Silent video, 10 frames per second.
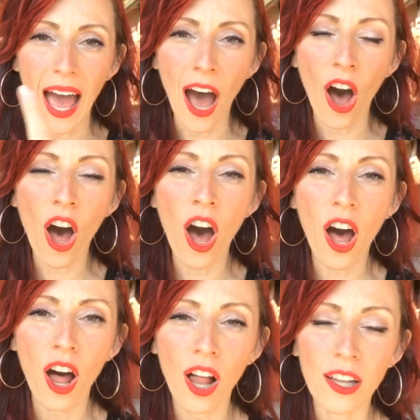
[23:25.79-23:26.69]

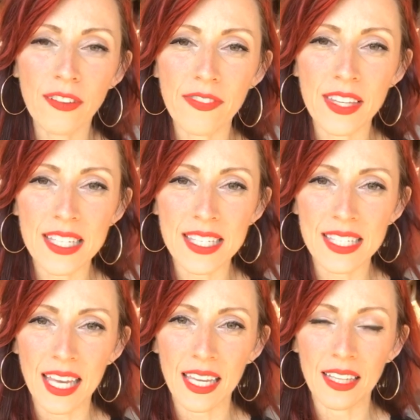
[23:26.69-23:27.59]
all of the
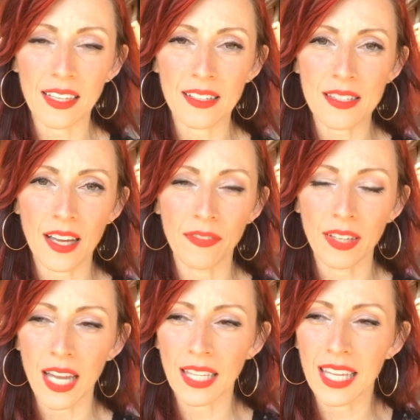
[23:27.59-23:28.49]
skills of
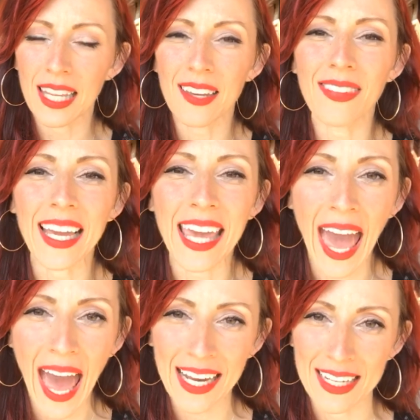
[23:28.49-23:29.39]
like think of like
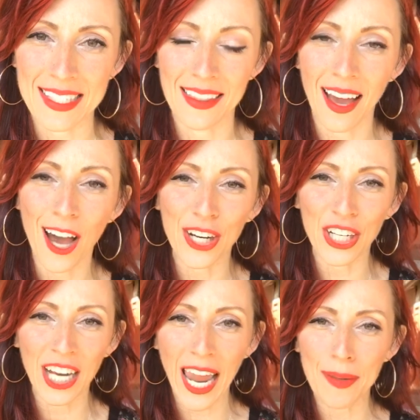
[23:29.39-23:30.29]
Katniss in the Hunger
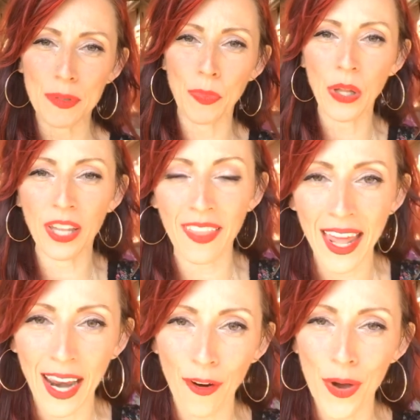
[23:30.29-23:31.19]
Games, pulling that
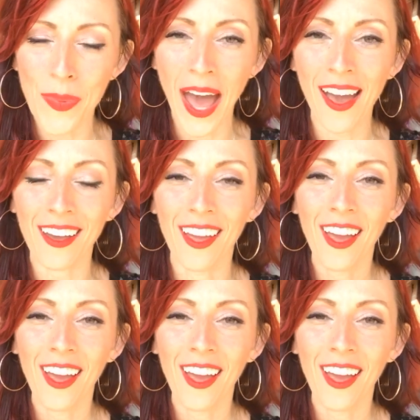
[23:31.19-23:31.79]
arrow back.